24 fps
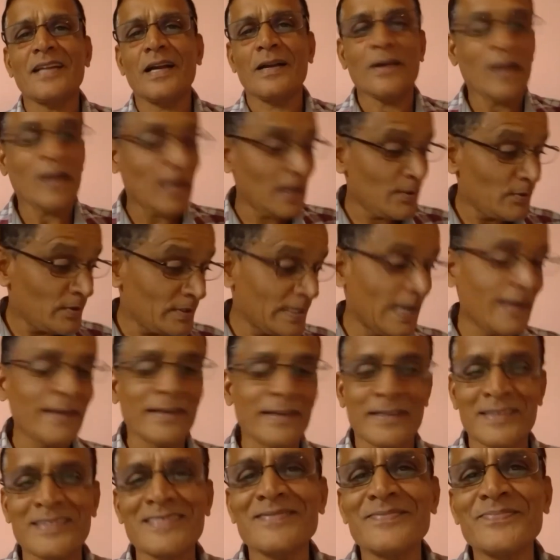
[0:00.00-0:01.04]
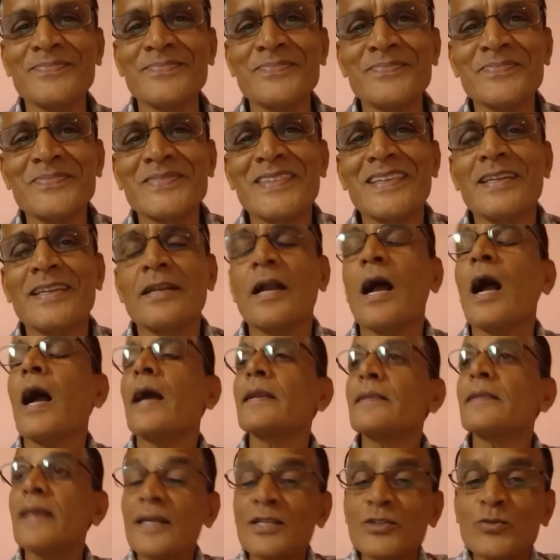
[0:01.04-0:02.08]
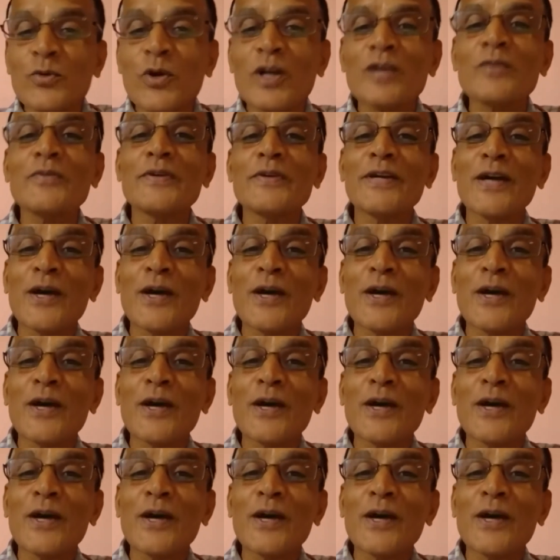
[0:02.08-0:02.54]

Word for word: I'll die. And that is what we are